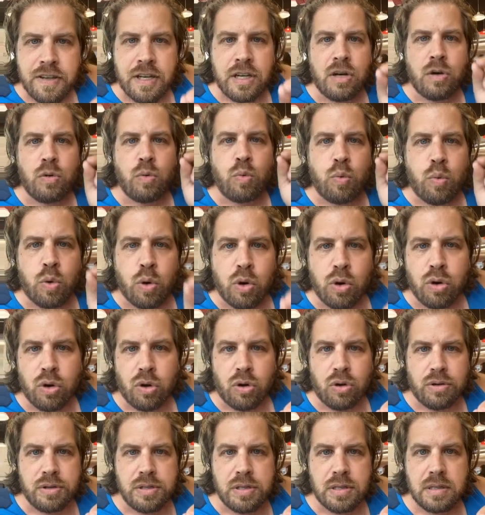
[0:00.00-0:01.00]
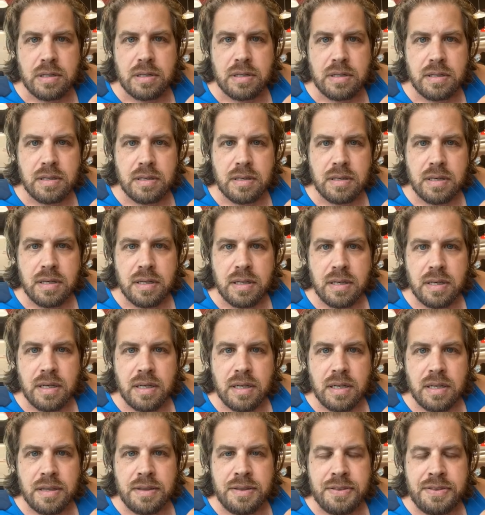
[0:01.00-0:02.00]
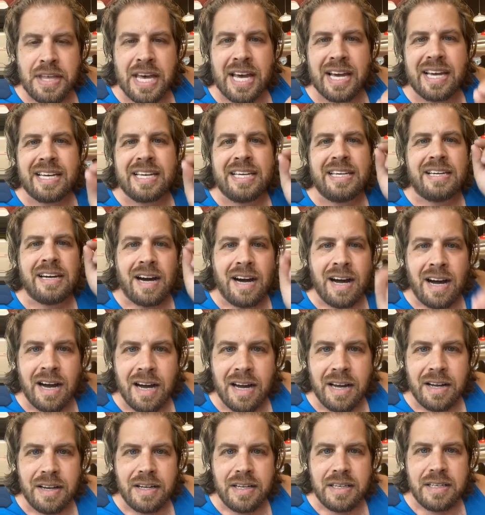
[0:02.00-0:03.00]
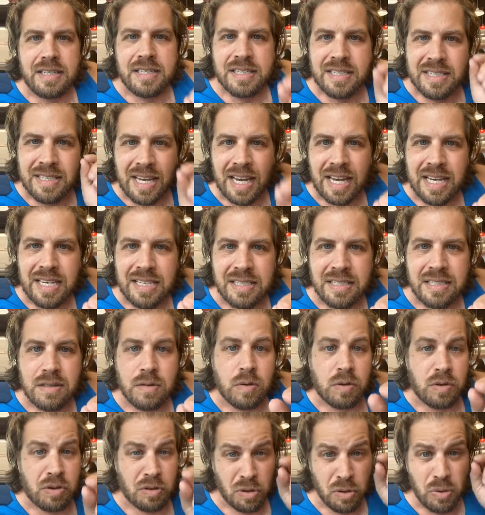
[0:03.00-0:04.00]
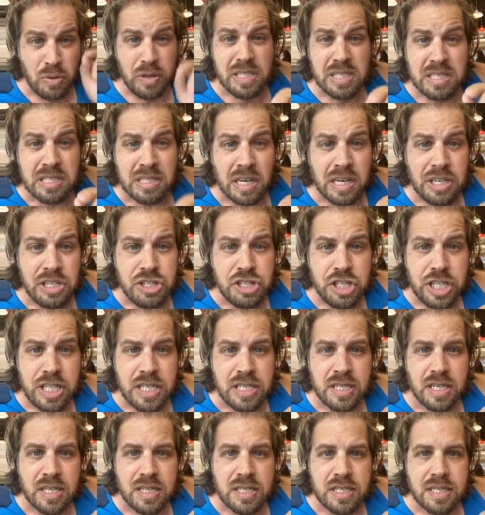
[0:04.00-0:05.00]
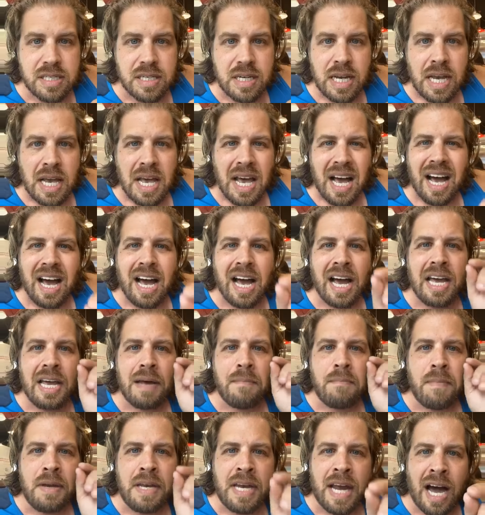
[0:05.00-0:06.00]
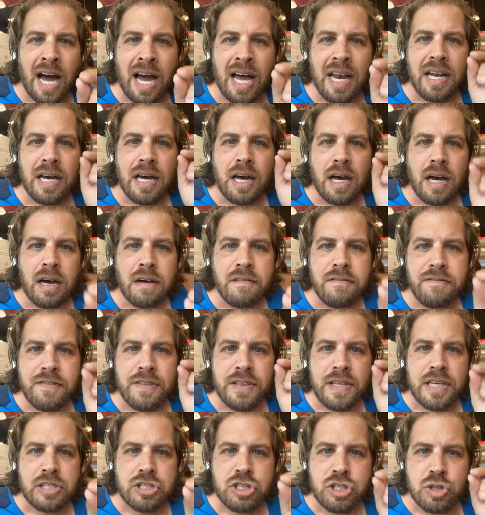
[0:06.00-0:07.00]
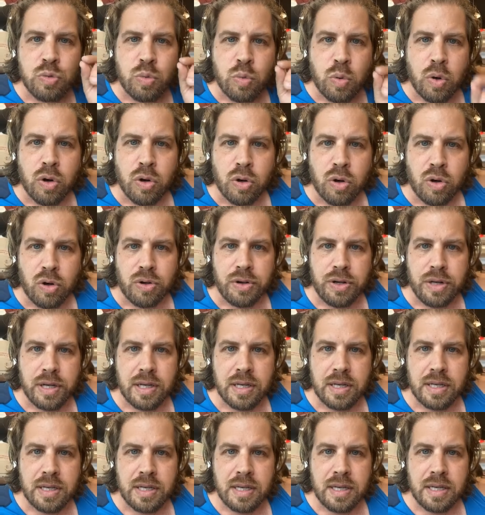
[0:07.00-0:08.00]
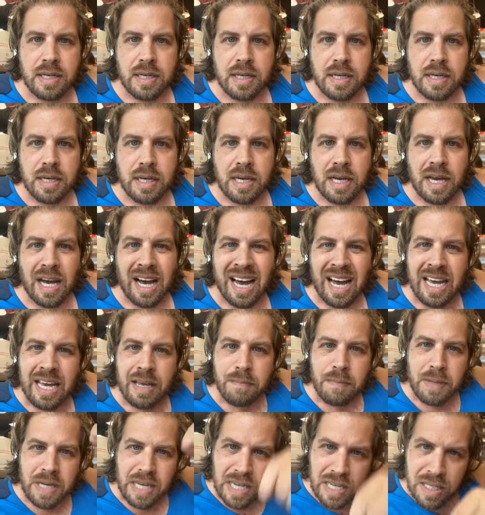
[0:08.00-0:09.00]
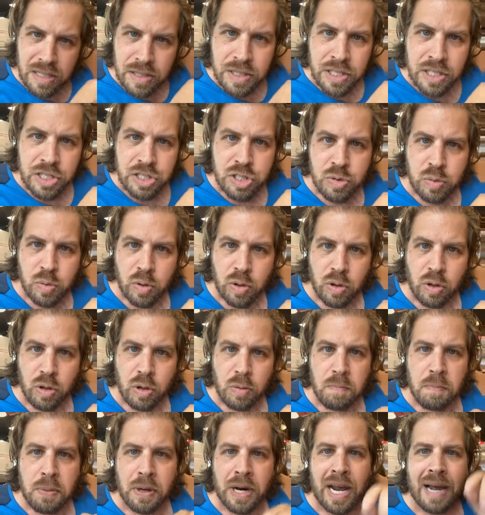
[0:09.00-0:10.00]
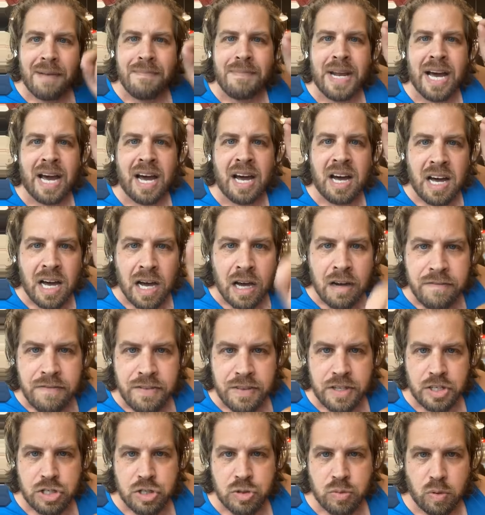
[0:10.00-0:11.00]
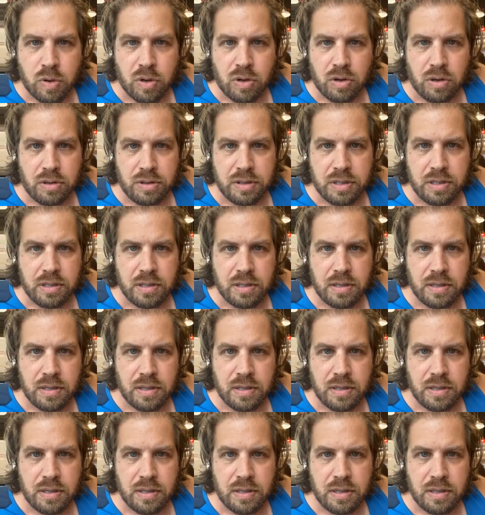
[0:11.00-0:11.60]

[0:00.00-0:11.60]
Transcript: in a world that God says through his son Jesus, I am not of this world. I am in this world, but I'm not of this world.